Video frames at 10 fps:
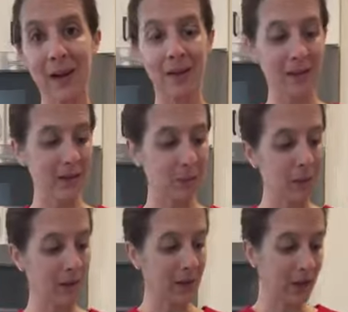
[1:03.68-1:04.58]
It kind of gives
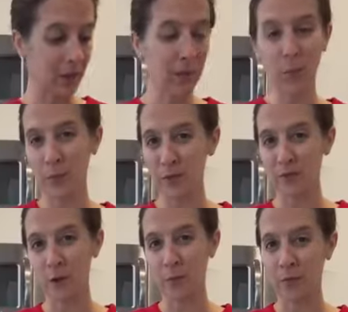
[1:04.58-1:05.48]
me like that maple
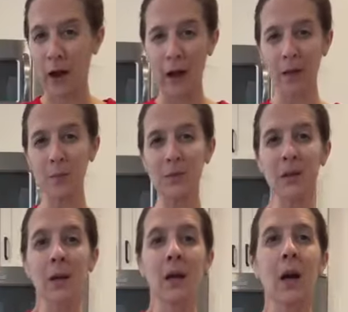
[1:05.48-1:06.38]
syrup
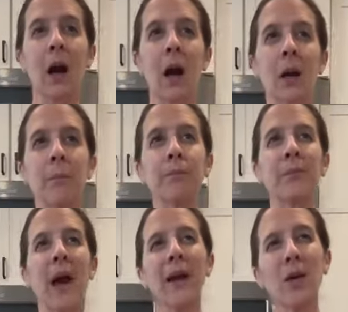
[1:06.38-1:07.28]
vibes.
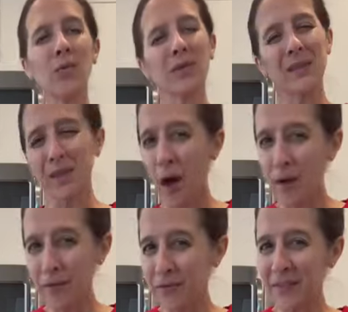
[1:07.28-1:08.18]
I don't
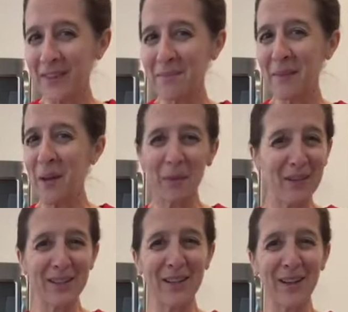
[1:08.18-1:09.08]
love
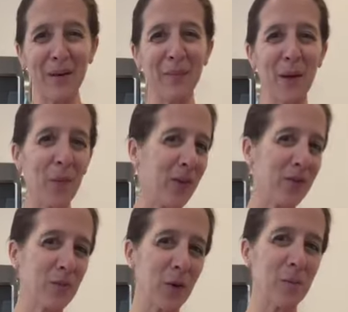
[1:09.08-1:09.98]
maple syrup. I'm one of
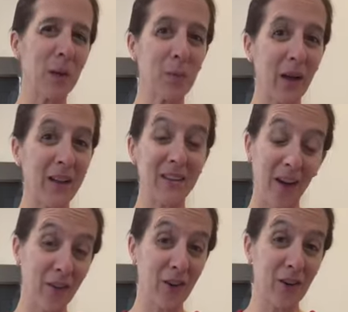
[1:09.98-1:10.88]
those weird people, I
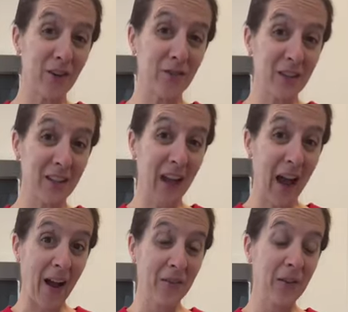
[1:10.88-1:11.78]
never really
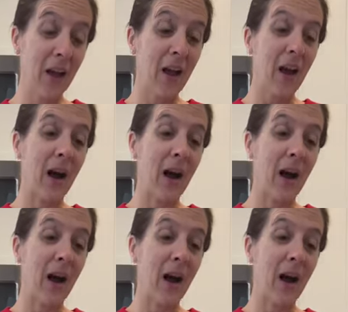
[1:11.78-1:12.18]
have.